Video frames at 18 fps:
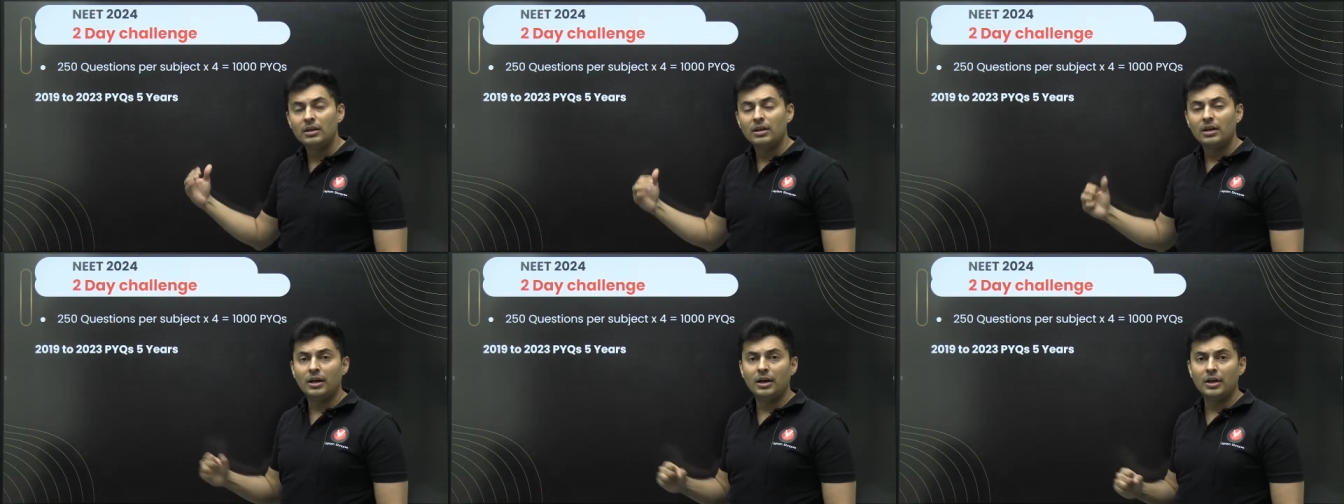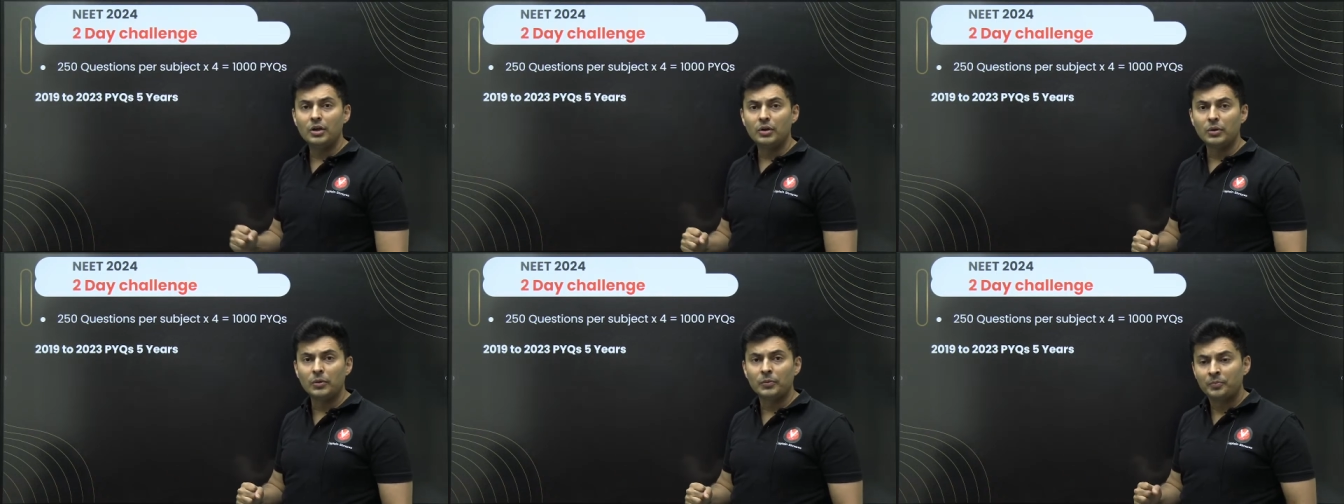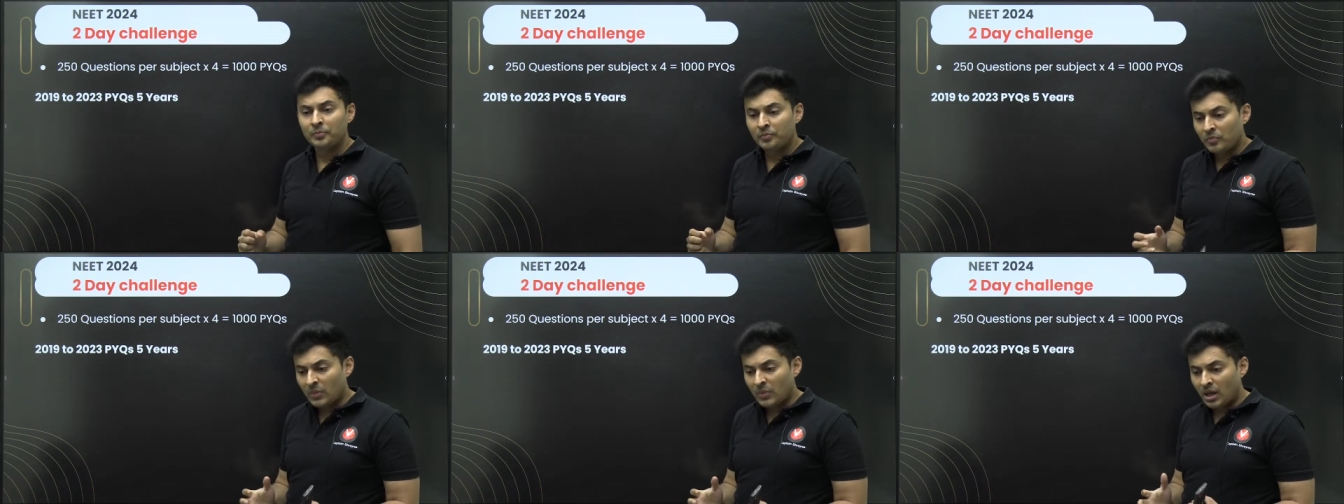uh, you know,
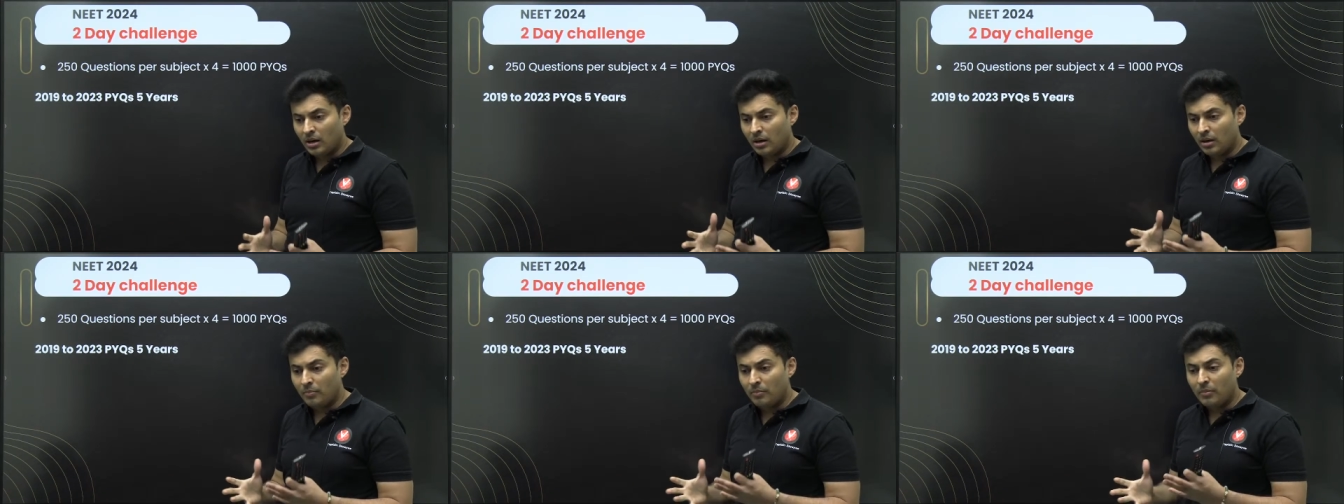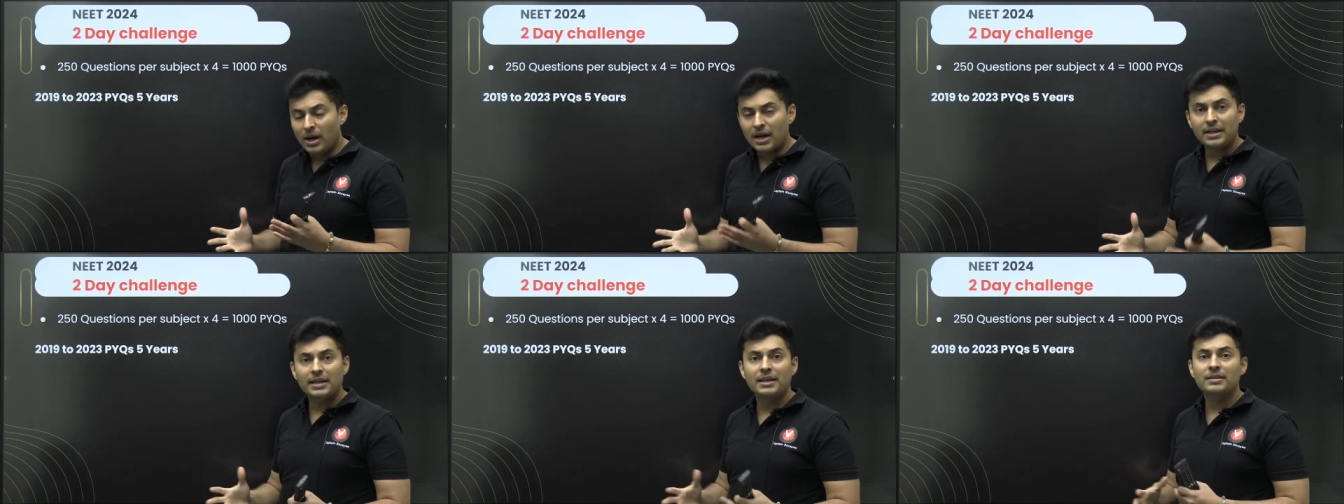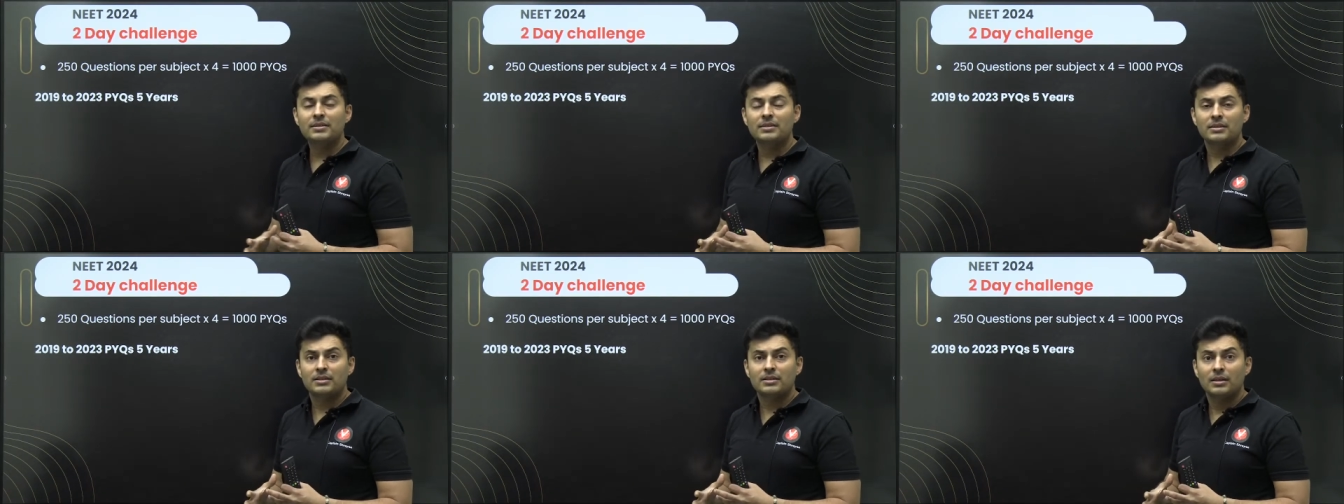uh,
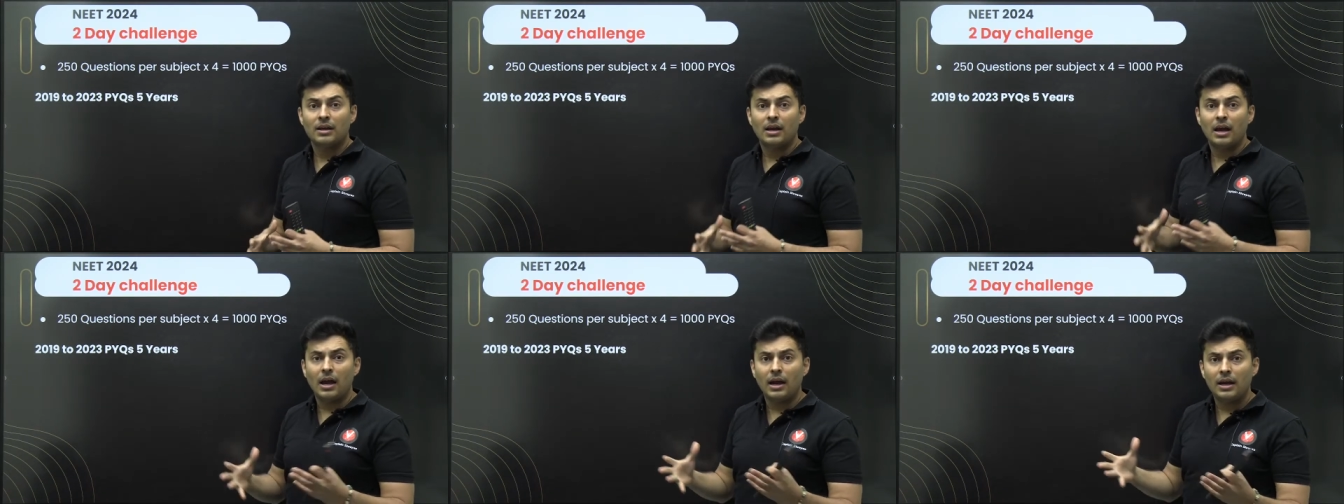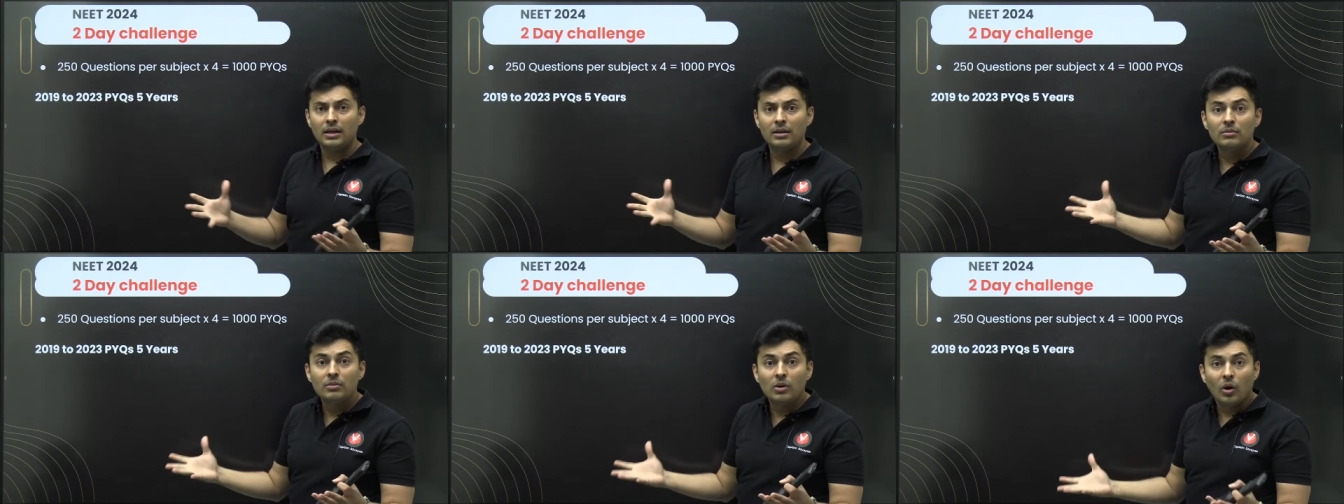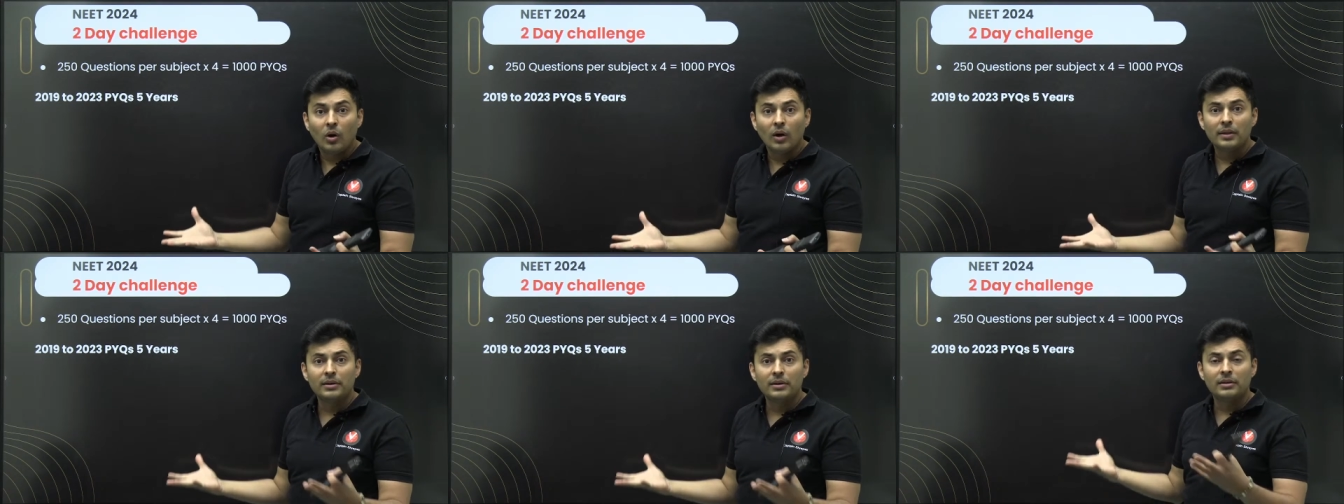markings and
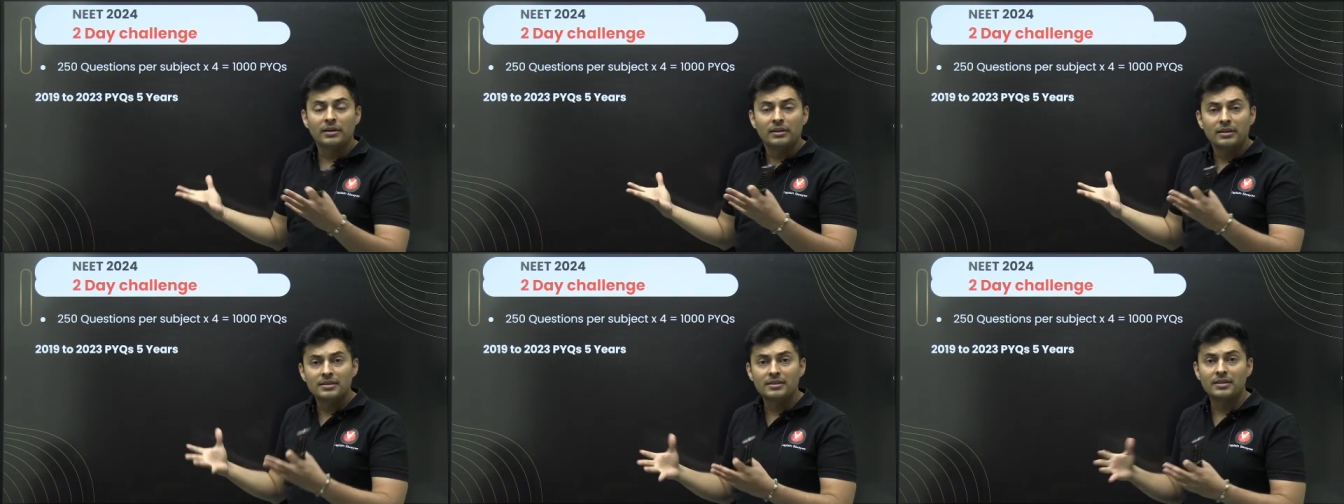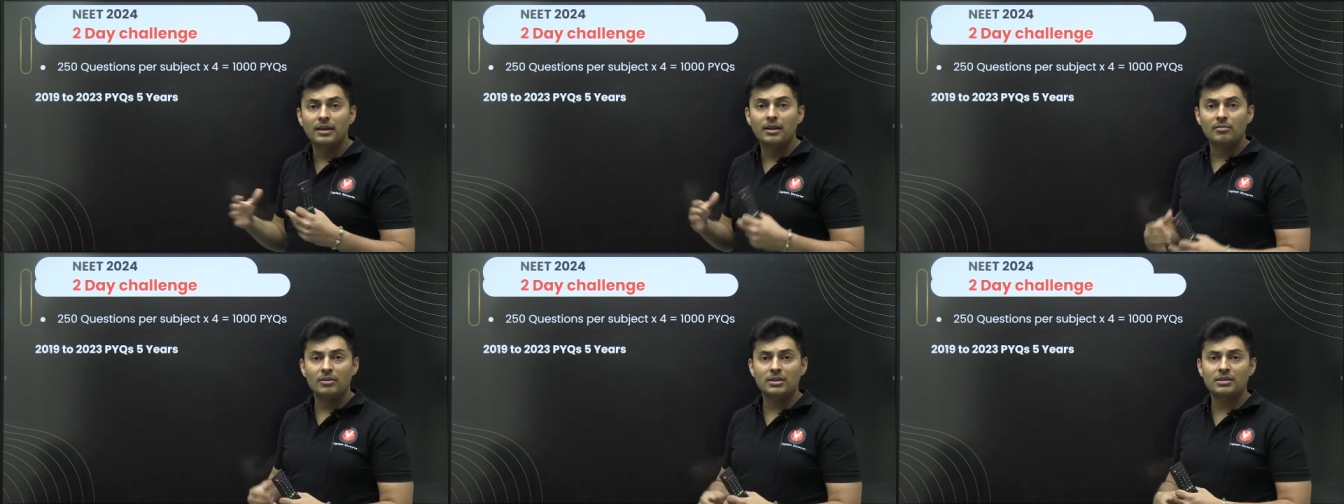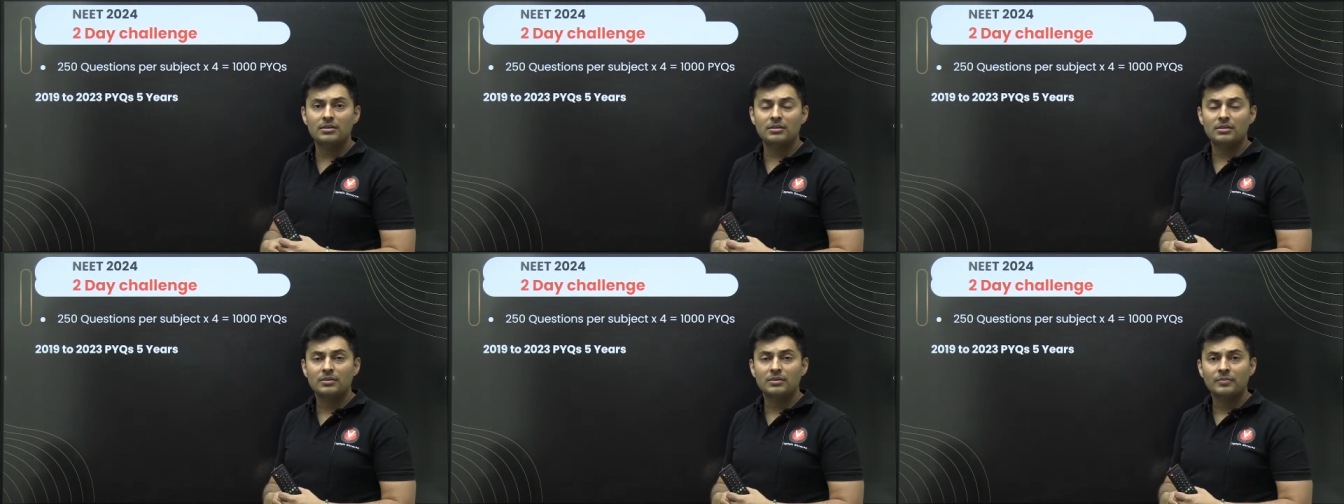all the
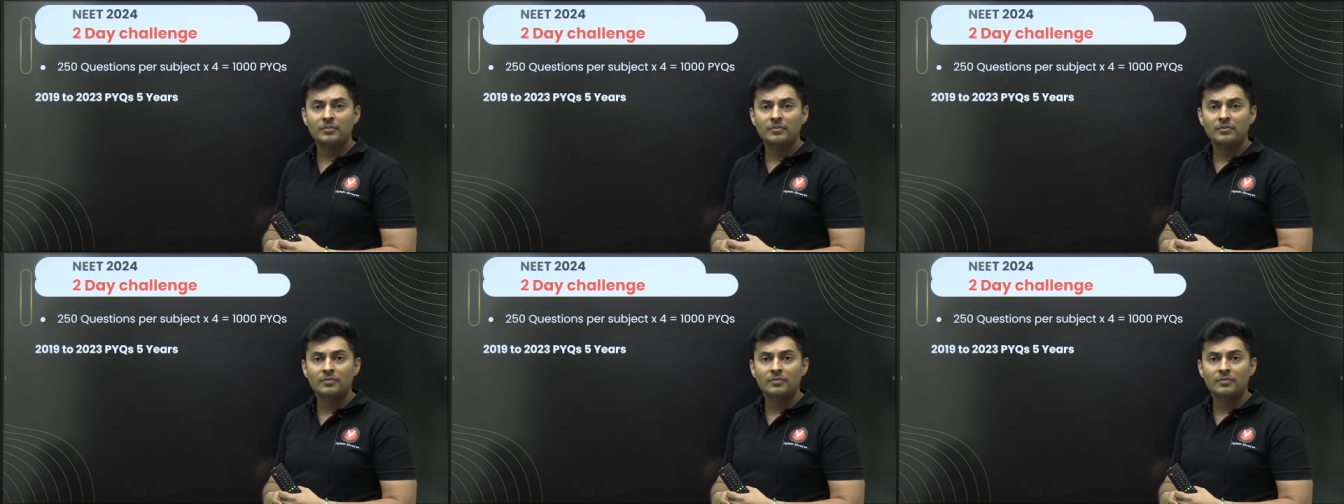syllabus.